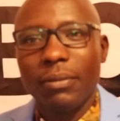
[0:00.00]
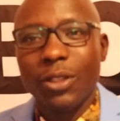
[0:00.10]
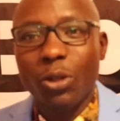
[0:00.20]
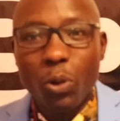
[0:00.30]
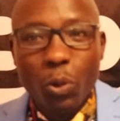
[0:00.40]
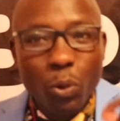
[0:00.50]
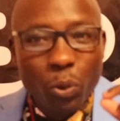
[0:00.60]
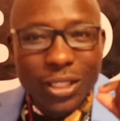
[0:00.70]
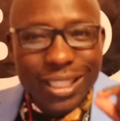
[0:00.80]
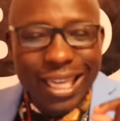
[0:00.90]
So
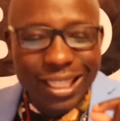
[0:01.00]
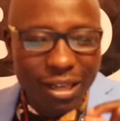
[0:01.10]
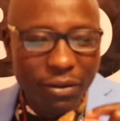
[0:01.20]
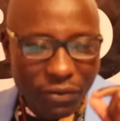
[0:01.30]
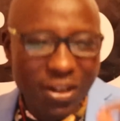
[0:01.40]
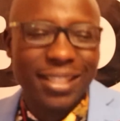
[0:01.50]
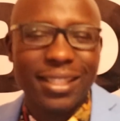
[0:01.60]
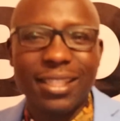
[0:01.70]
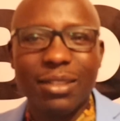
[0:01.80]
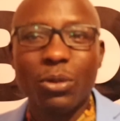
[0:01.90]
we started first,